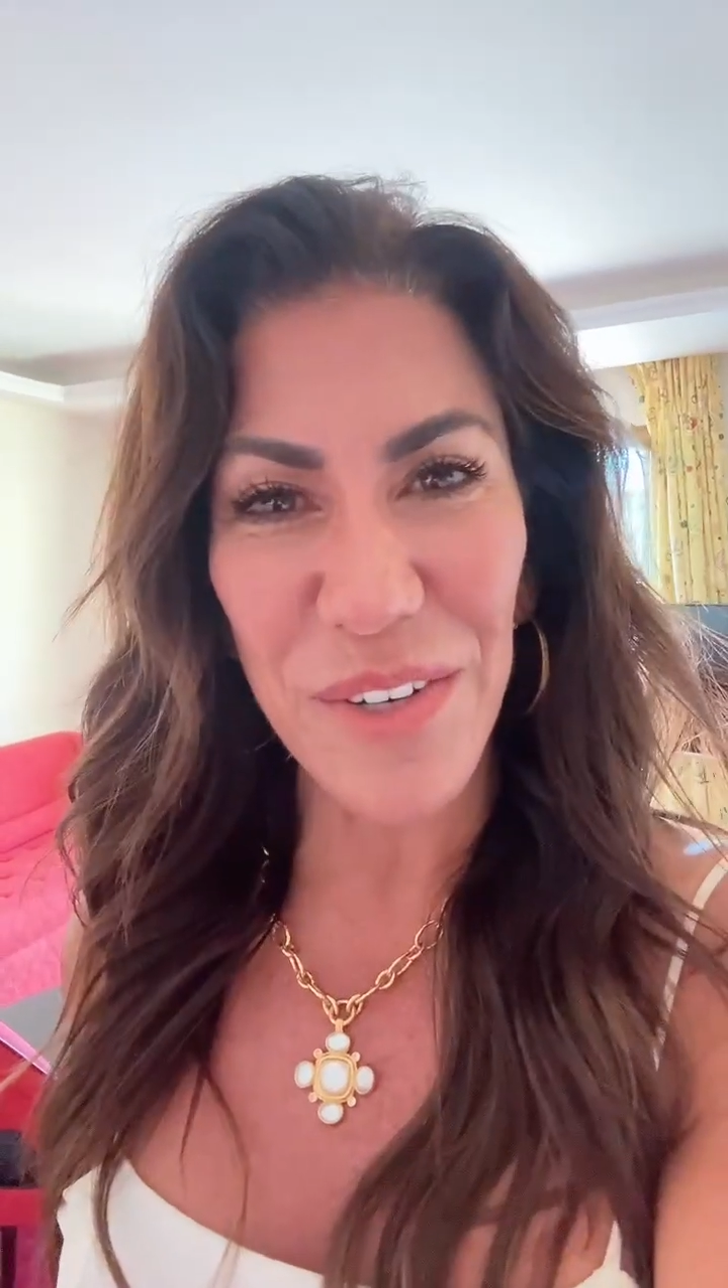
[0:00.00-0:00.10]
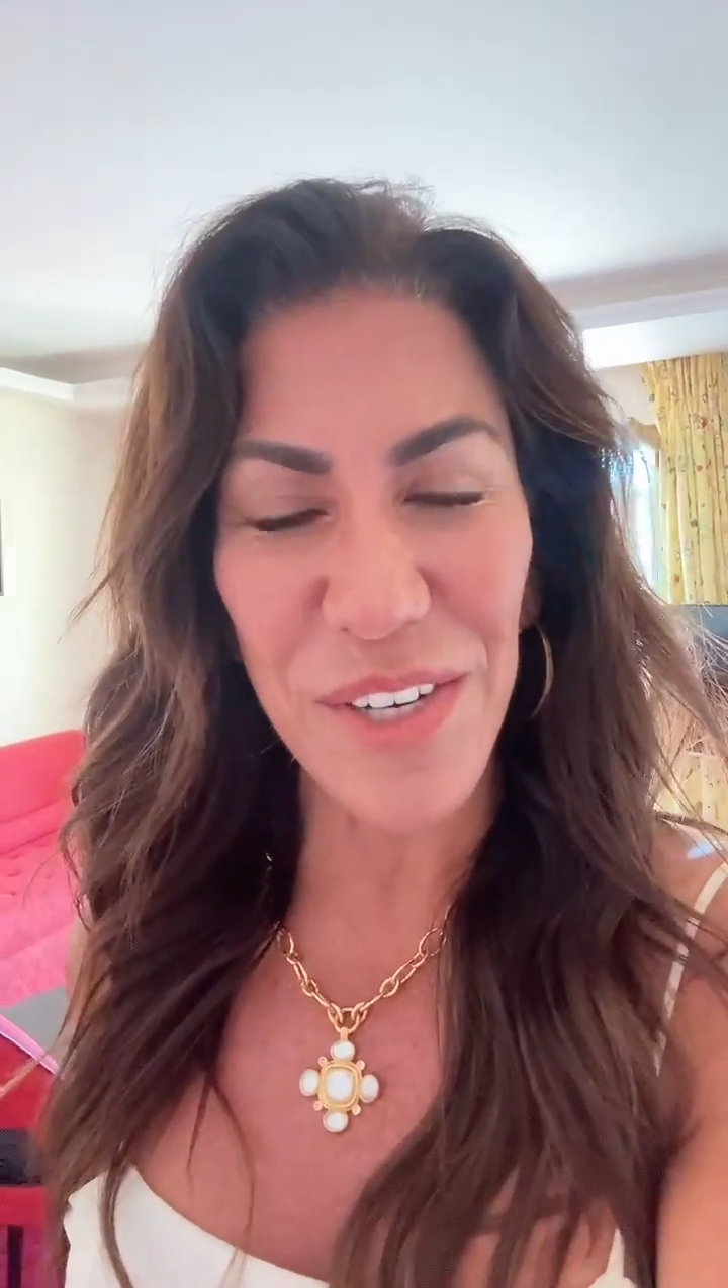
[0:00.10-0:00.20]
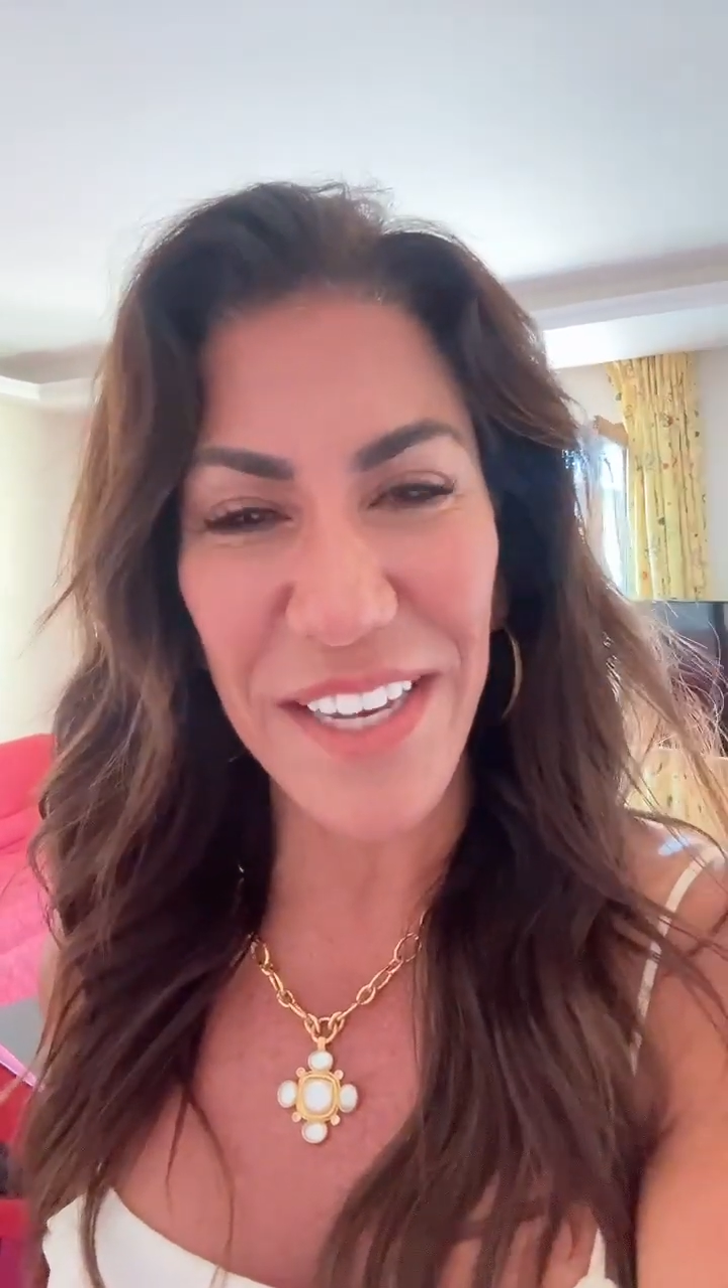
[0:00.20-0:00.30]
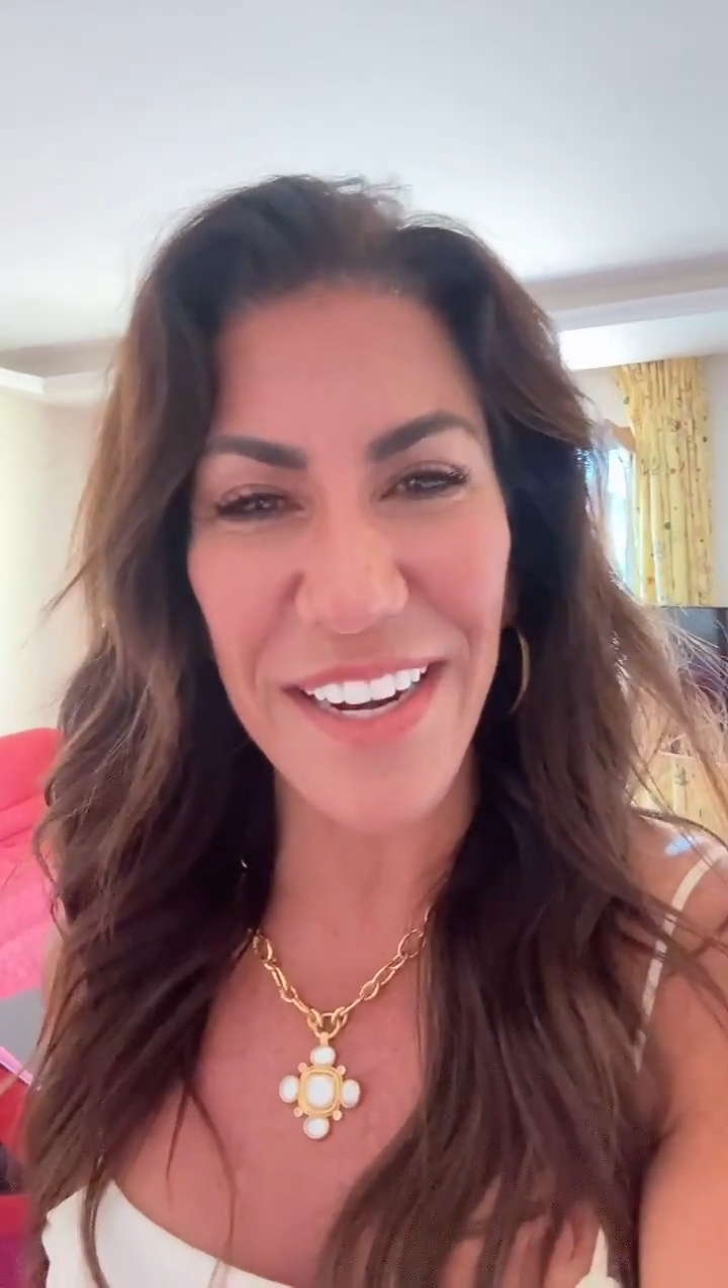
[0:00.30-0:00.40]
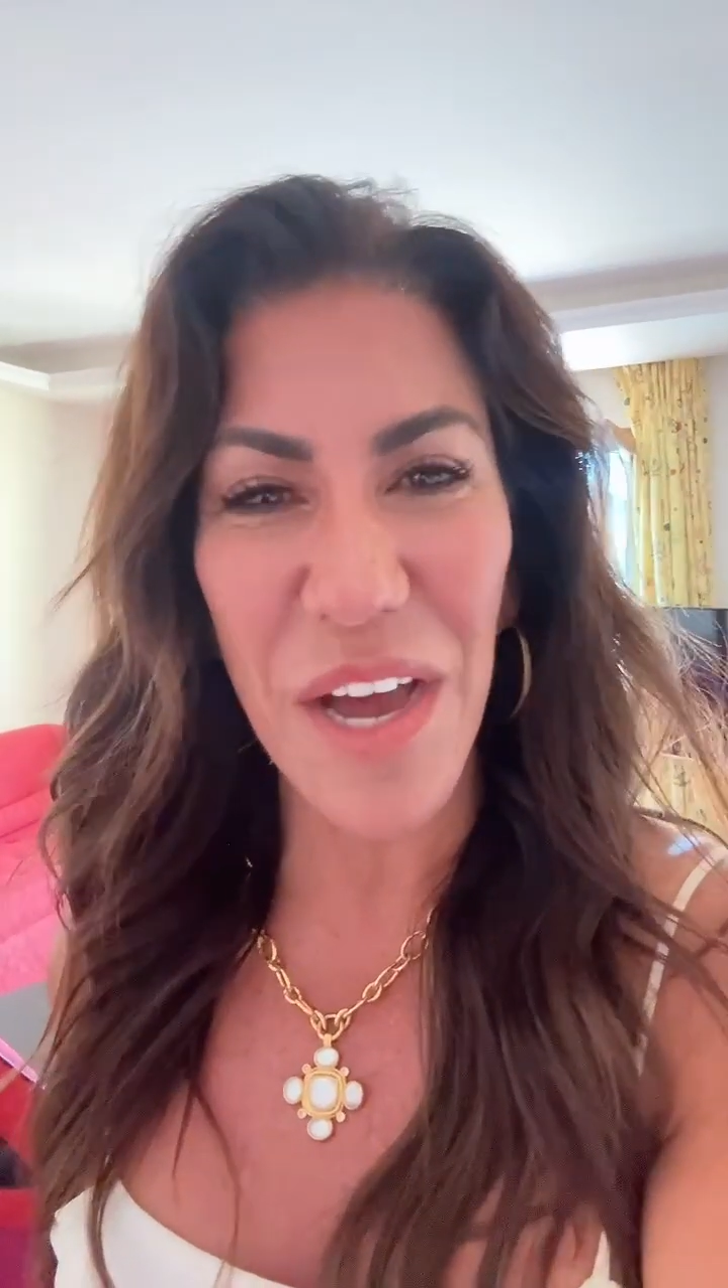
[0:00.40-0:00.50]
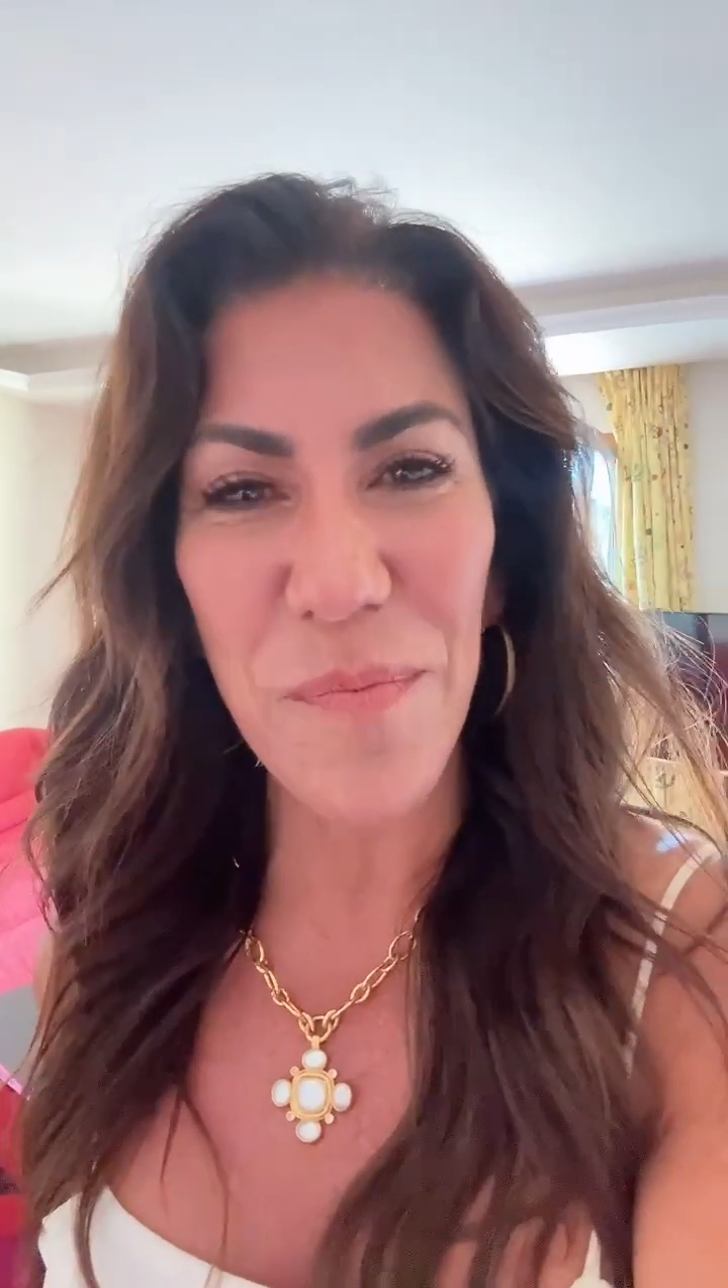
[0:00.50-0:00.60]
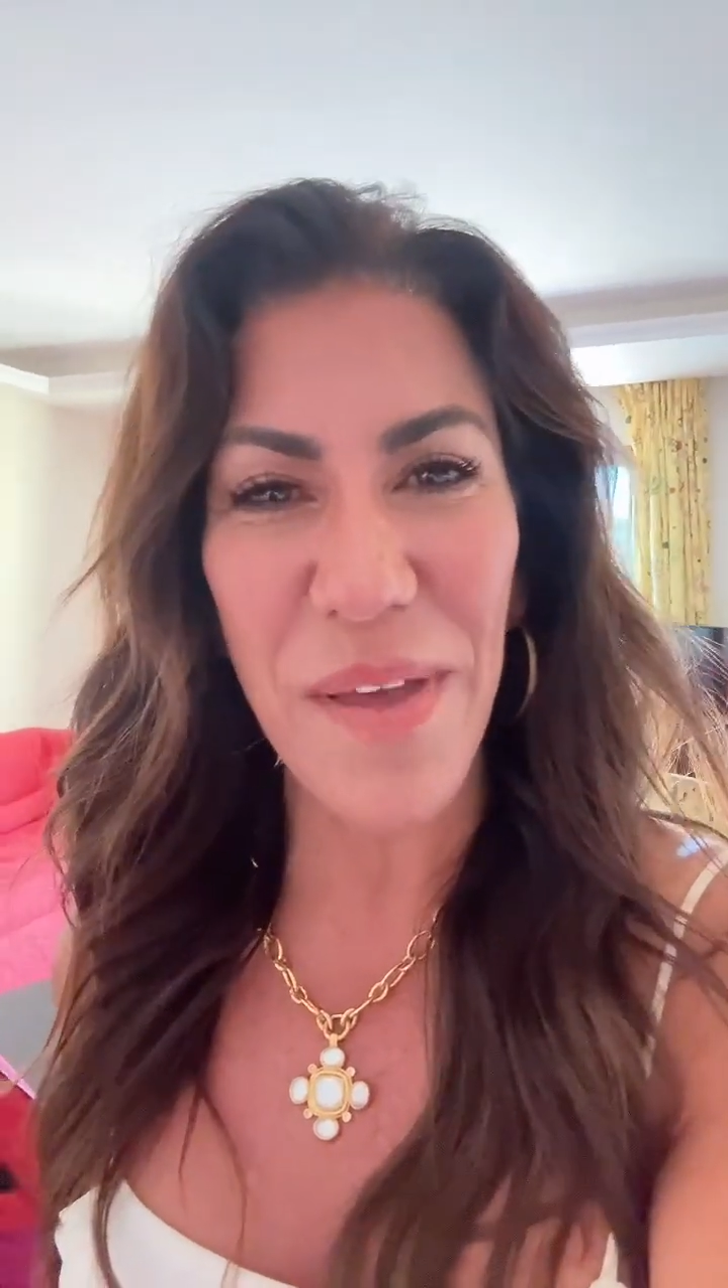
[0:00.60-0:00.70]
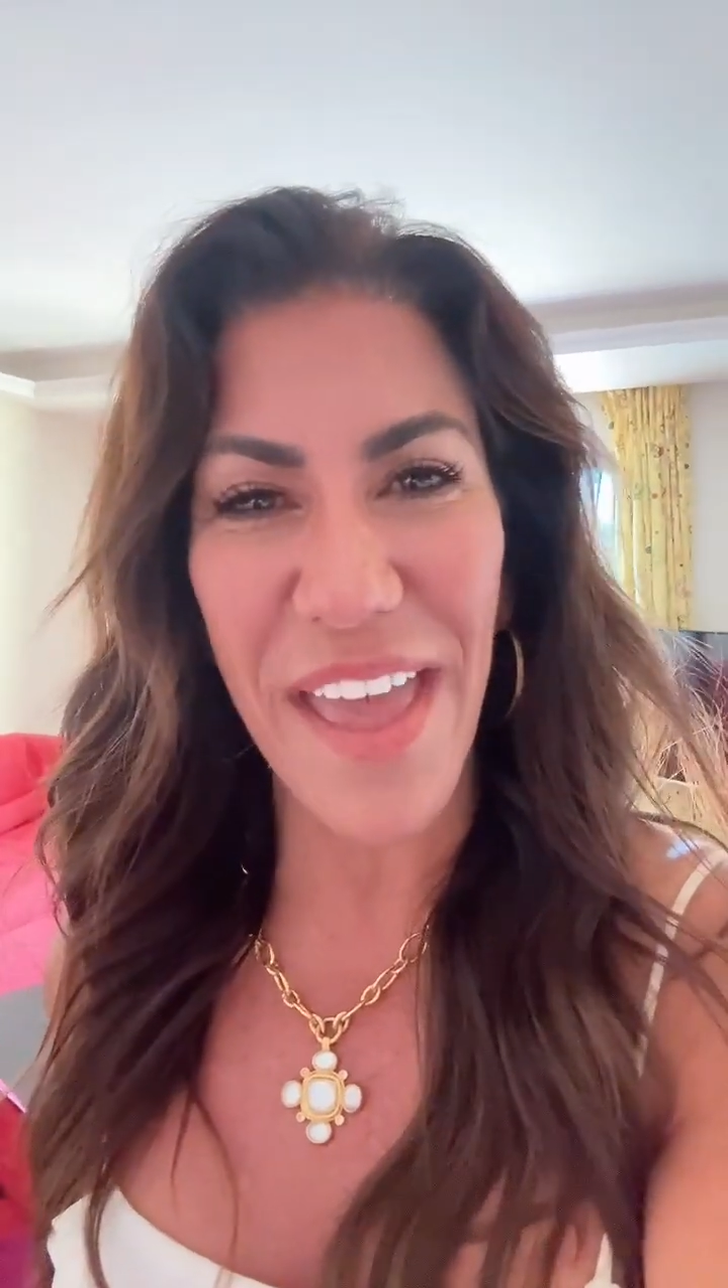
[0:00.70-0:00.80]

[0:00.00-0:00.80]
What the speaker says: cooking up